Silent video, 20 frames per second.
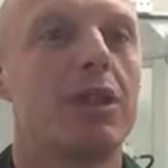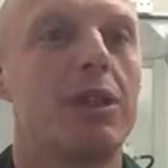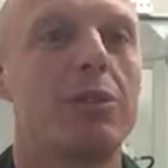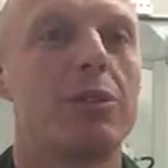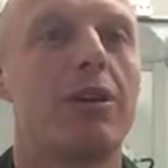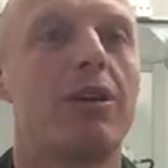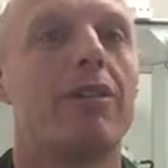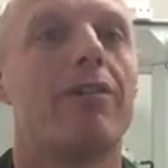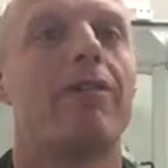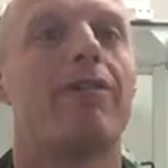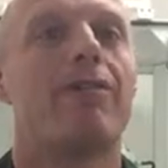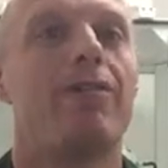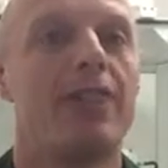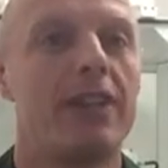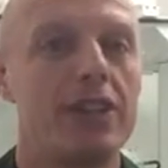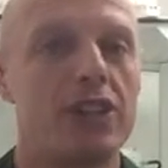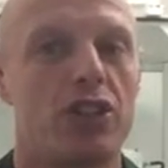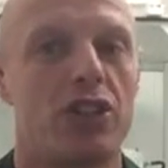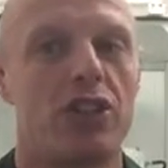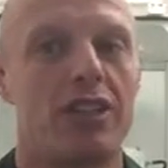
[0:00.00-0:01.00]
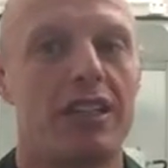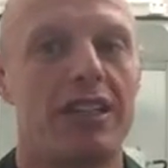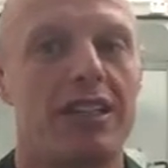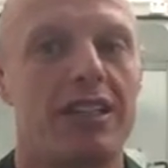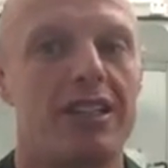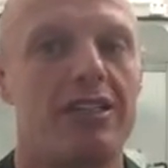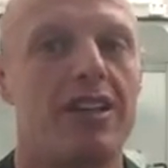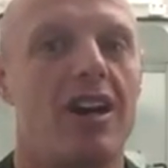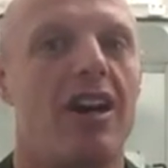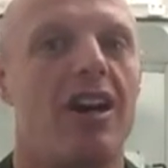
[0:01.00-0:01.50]
you are officially
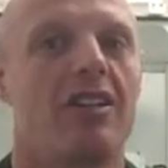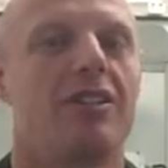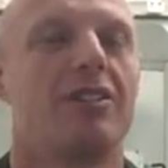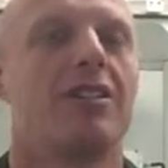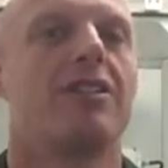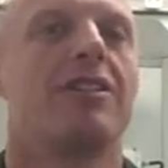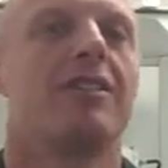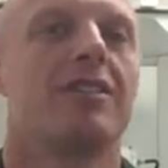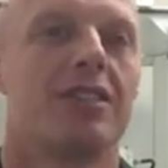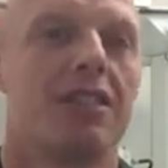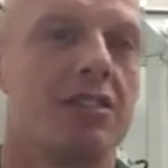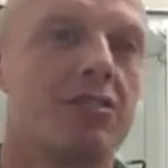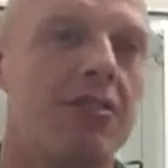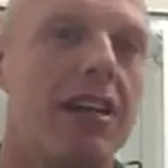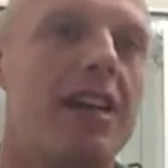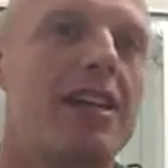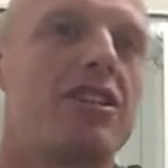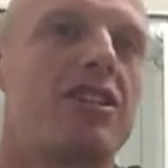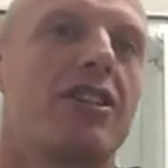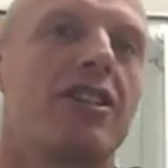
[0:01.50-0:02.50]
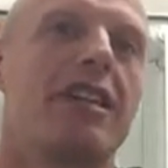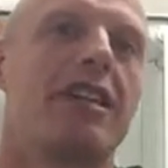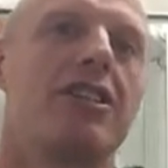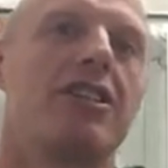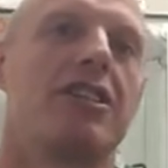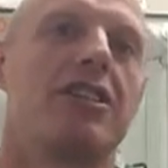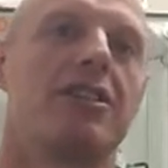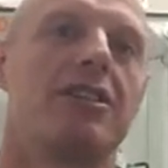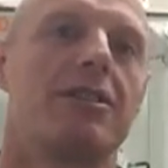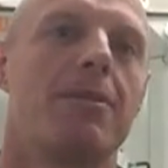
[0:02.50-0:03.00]
a doctor.
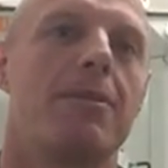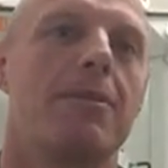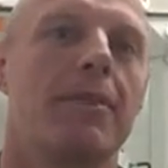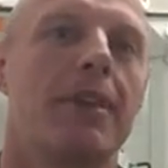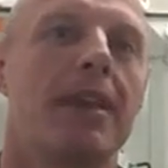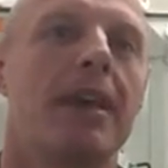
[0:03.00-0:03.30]
Congratulations.